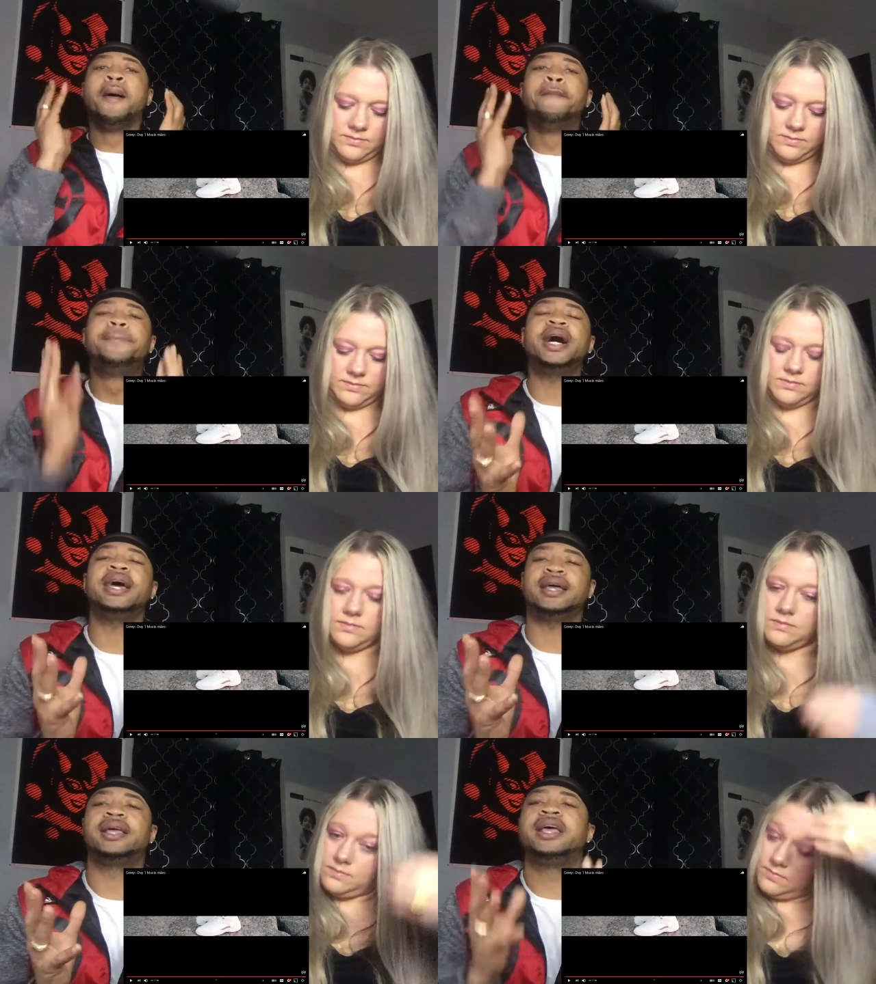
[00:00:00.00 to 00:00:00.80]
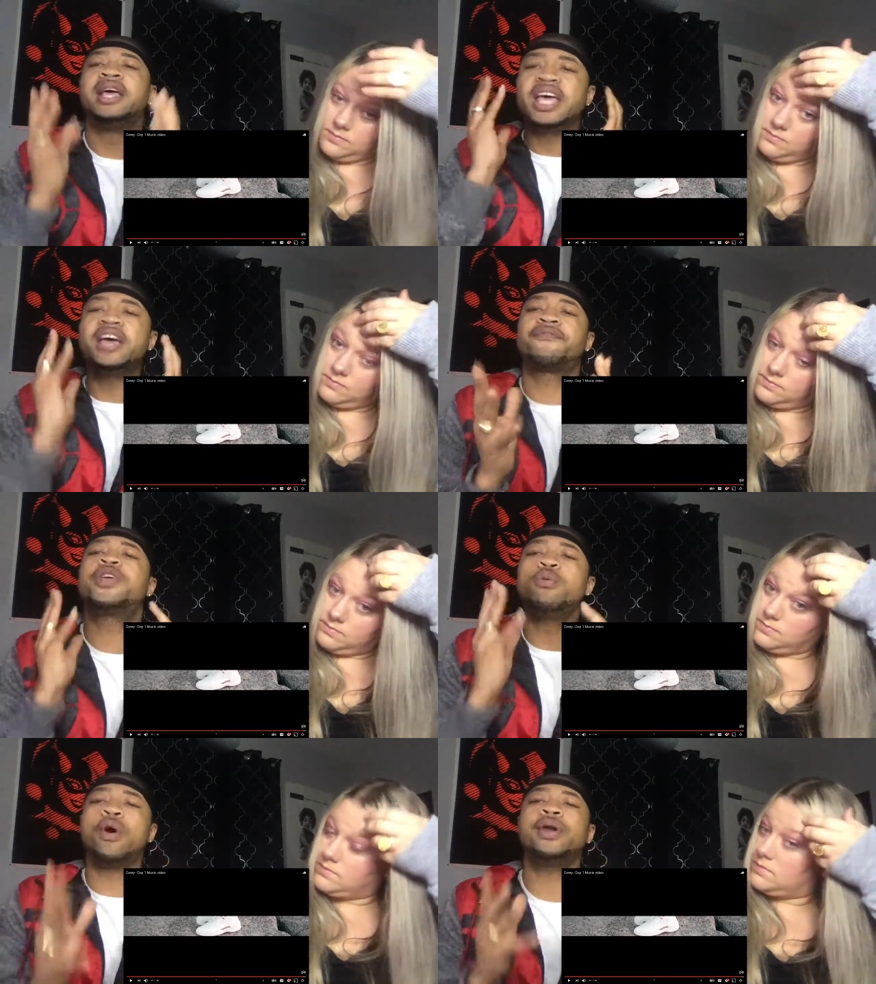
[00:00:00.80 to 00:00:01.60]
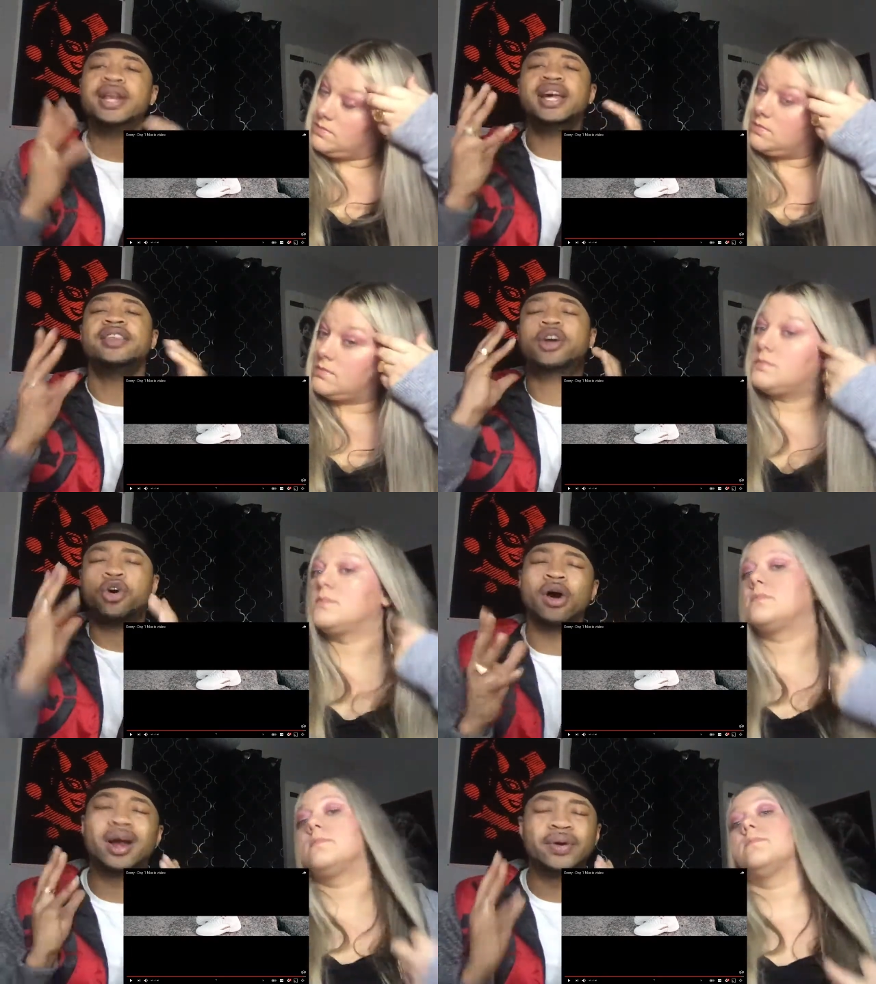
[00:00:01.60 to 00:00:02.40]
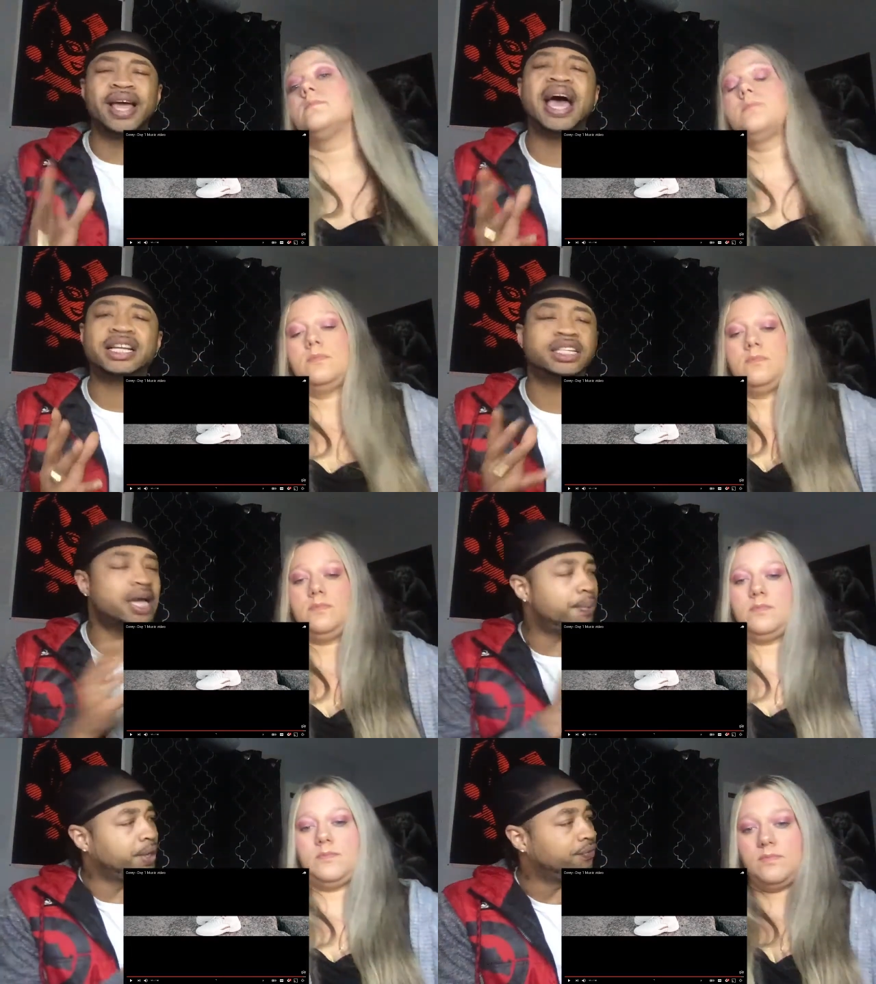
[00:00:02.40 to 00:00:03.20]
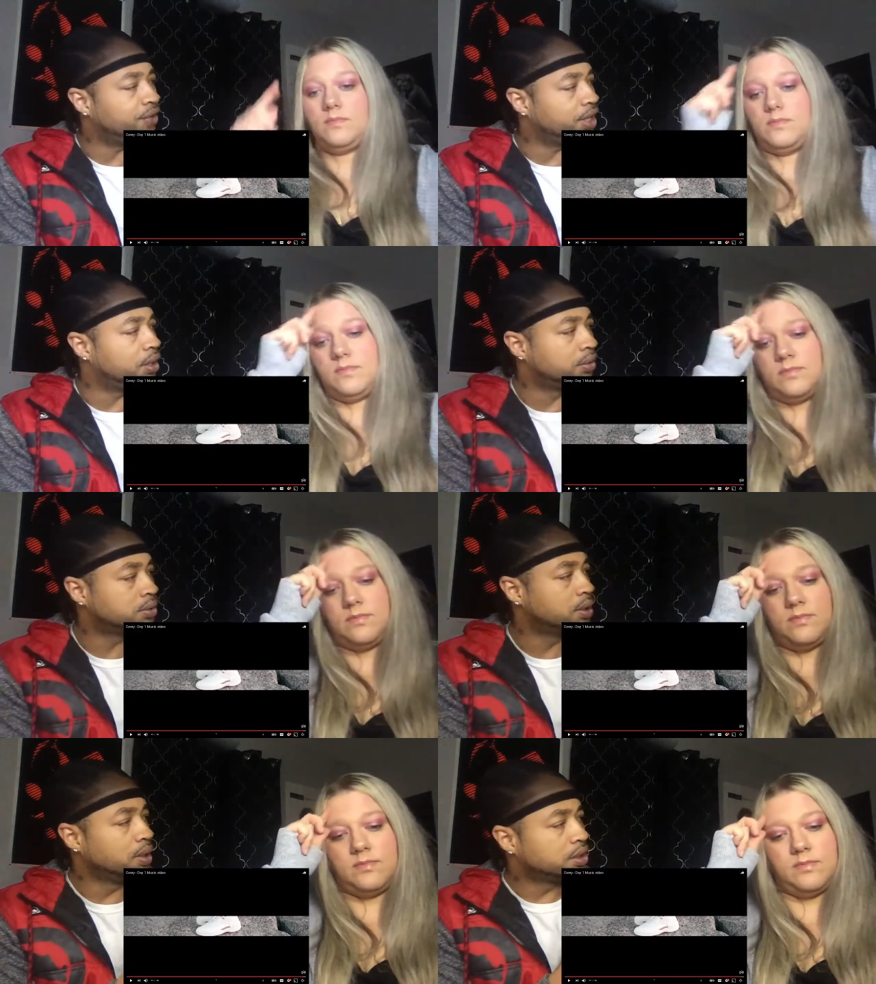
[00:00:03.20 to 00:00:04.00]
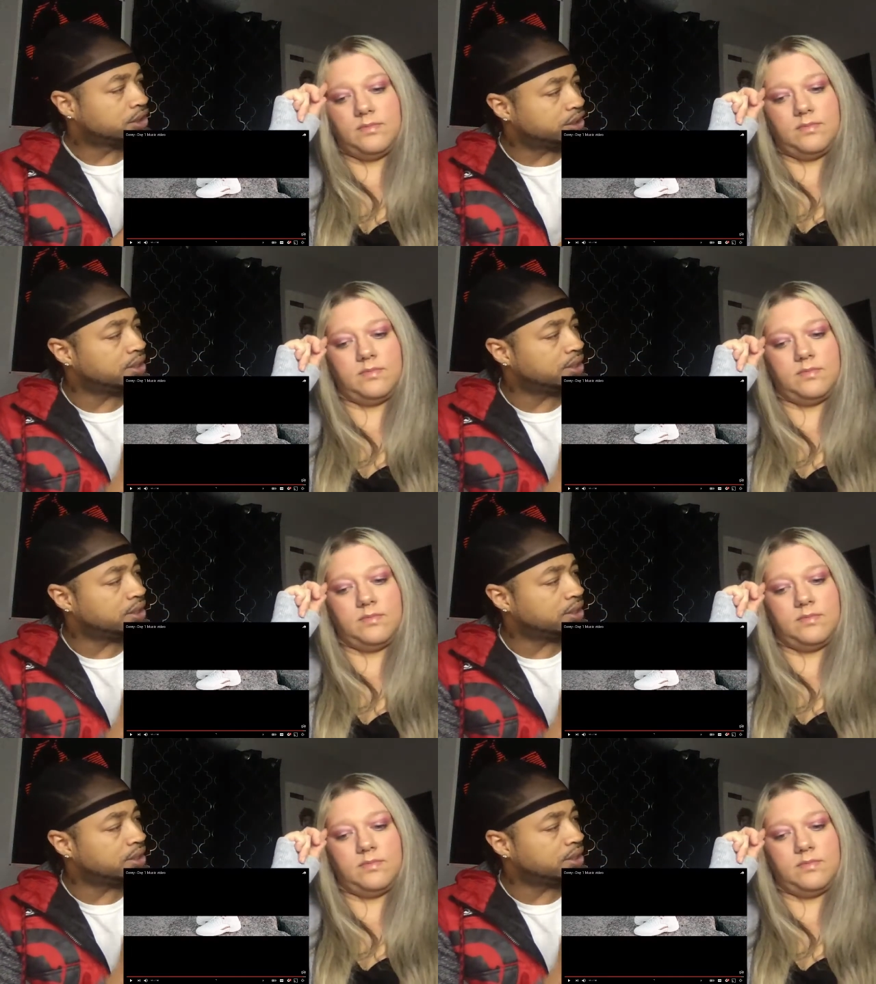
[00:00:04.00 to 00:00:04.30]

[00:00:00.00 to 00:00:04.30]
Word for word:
Speaker 1: But if you want another Corey reaction, how many videos should